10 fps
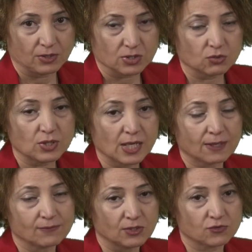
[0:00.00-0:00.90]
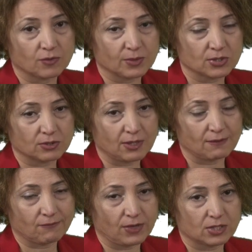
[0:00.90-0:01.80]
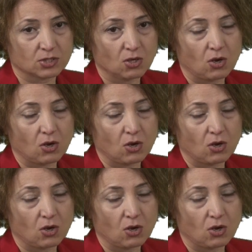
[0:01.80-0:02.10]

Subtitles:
So they have detrimental effect